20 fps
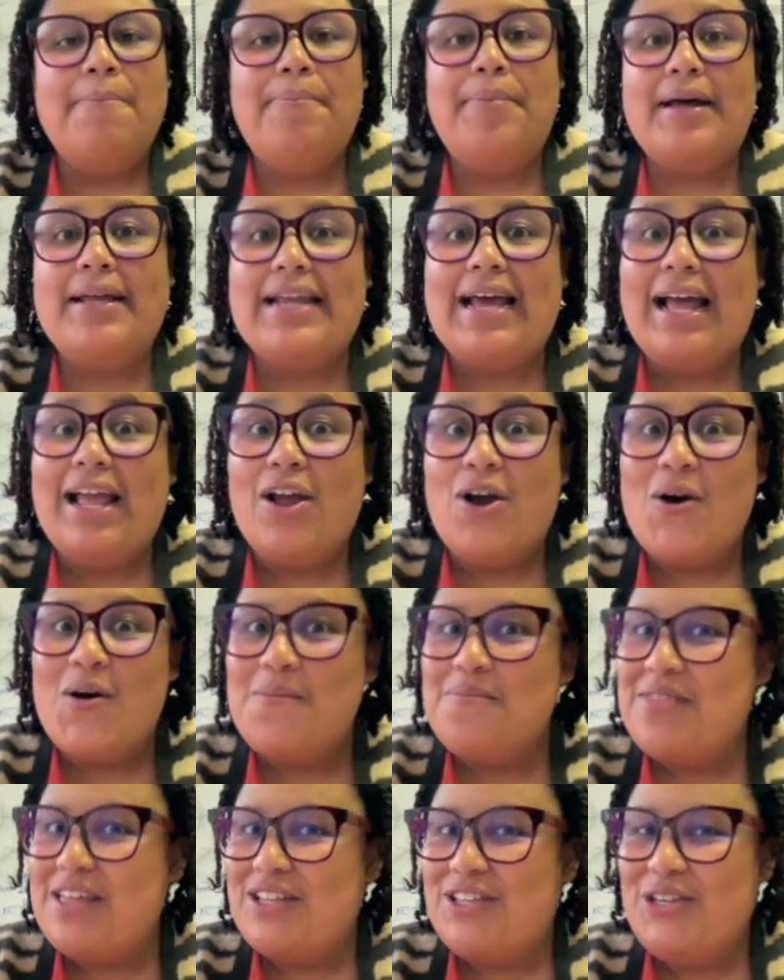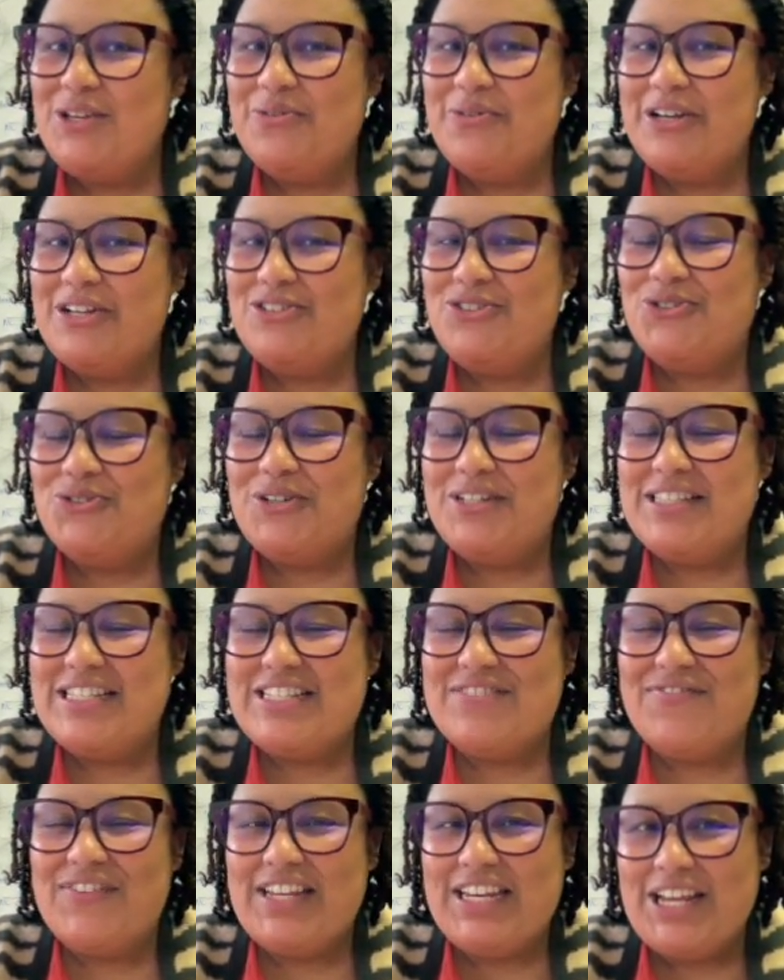But I hope that you enjoyed
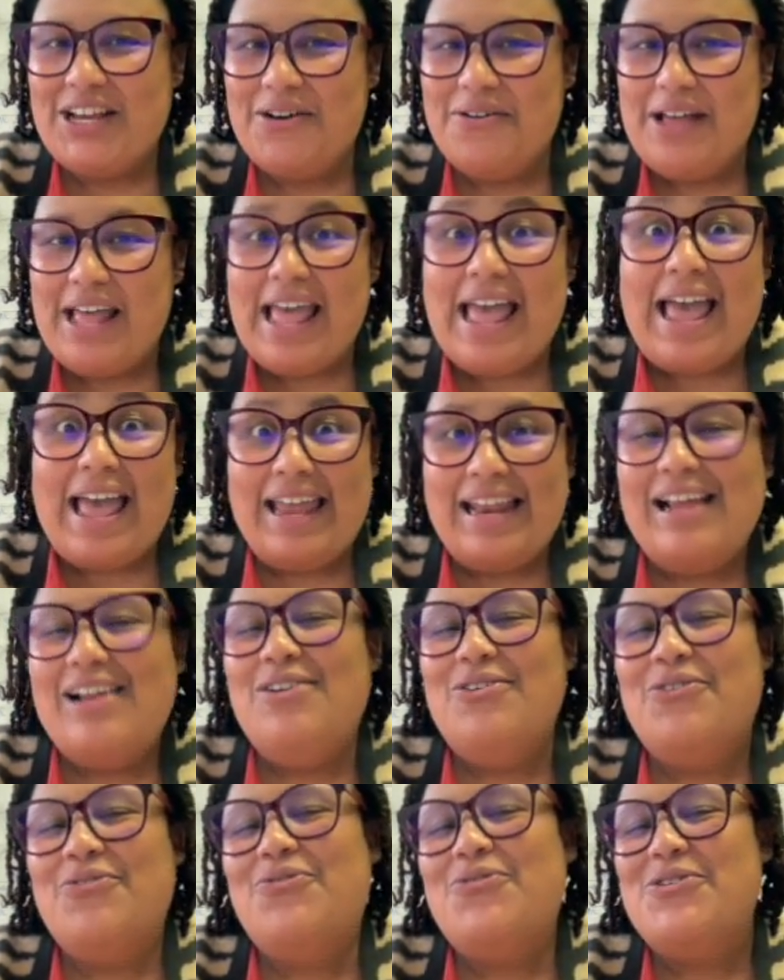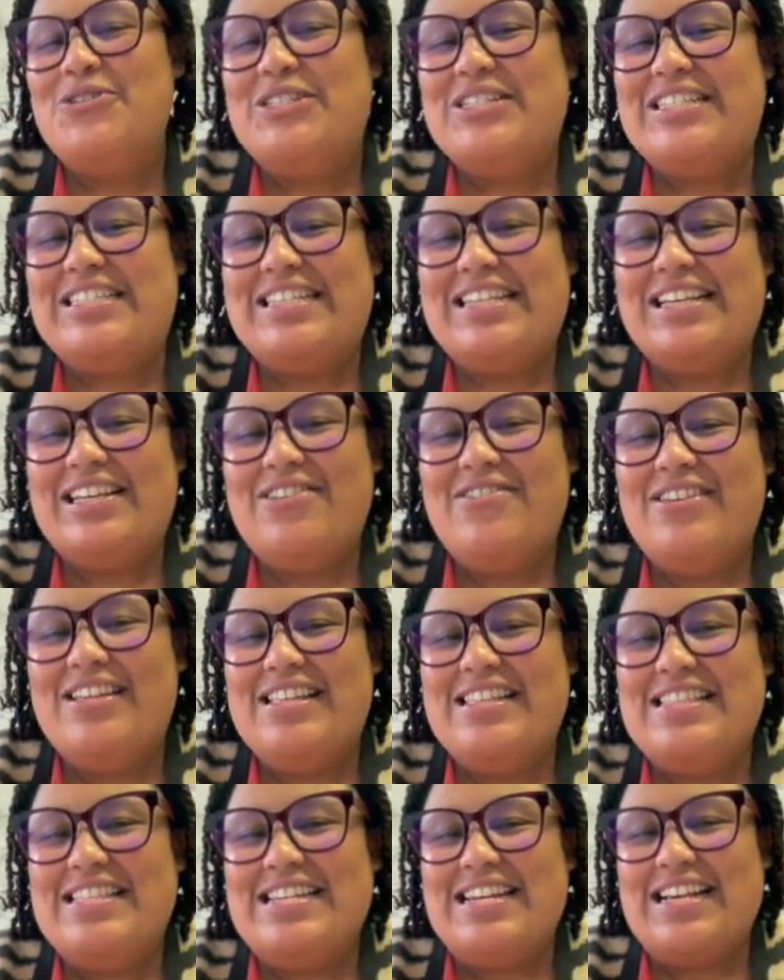this video, and I look forward to seeing you
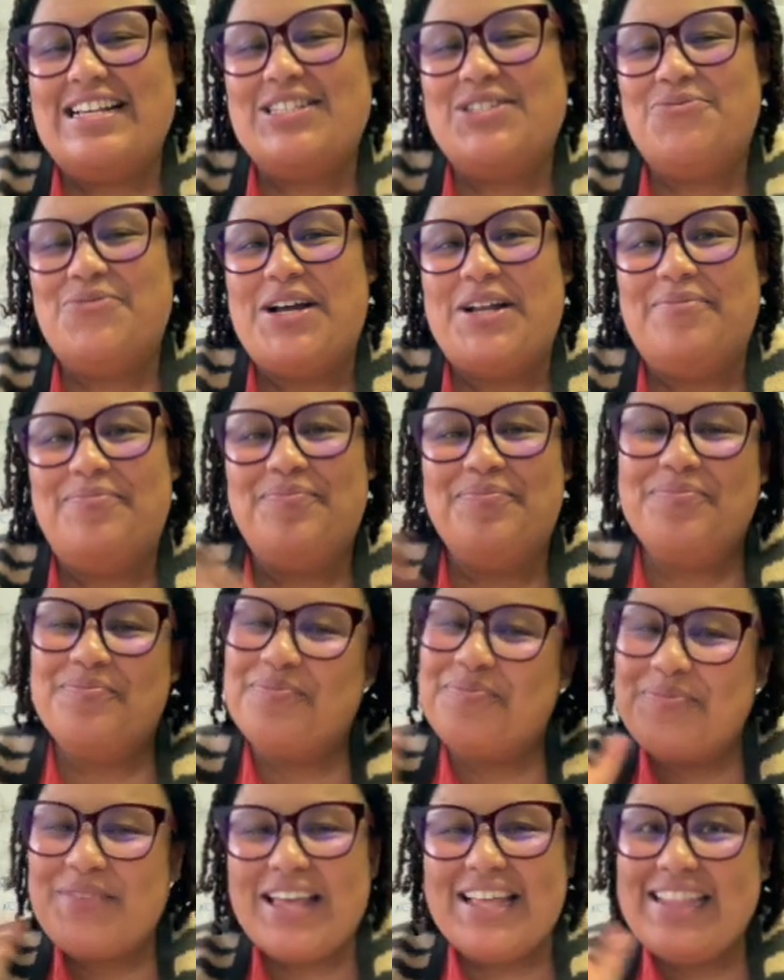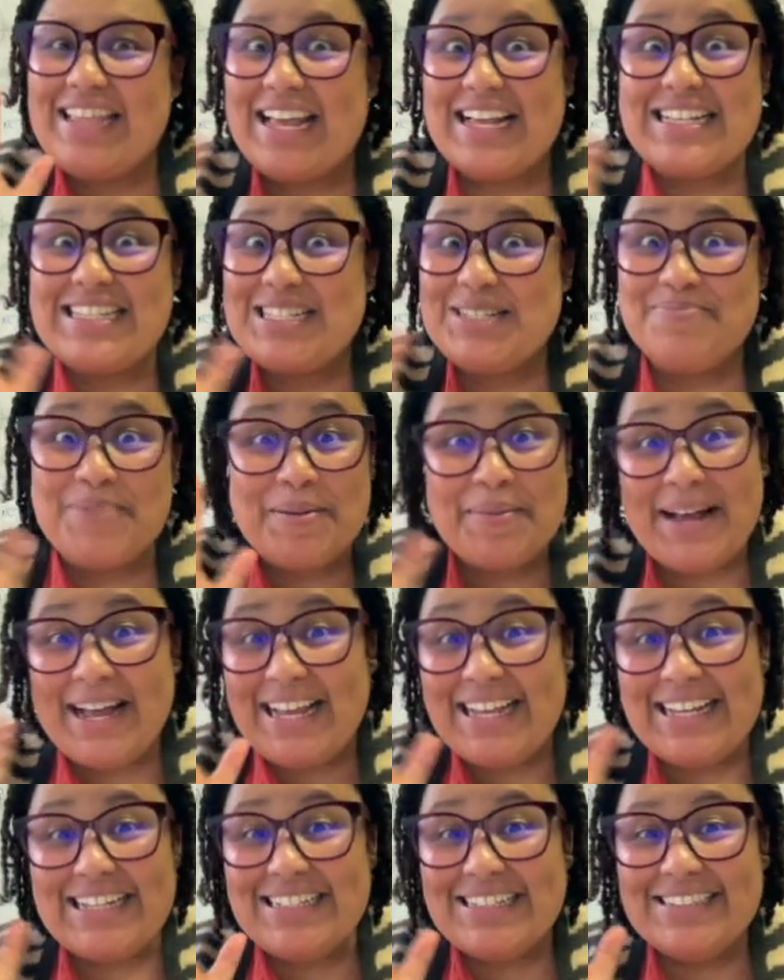in the next one. Thanks,
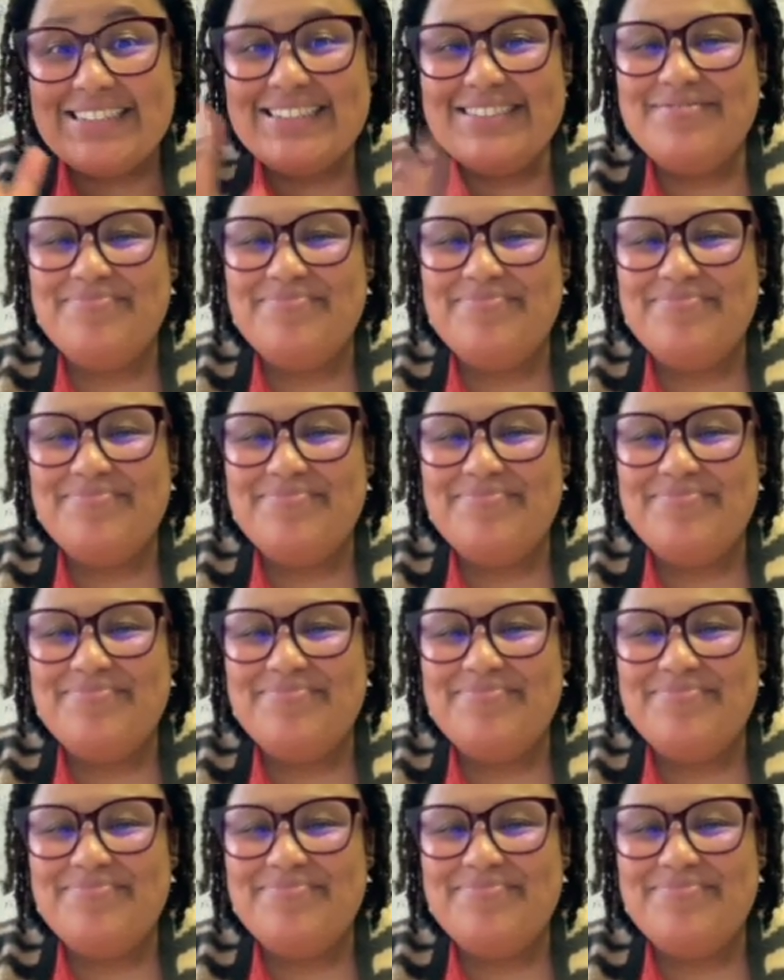bye-bye.